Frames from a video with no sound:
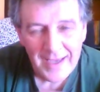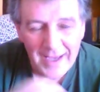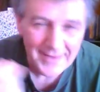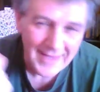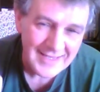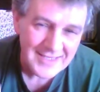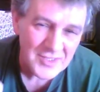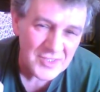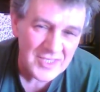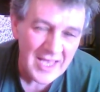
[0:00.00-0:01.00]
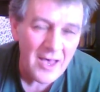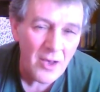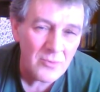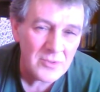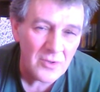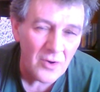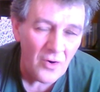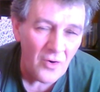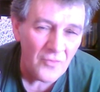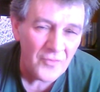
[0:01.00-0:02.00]
And that is the sound
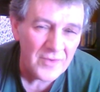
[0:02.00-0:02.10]
of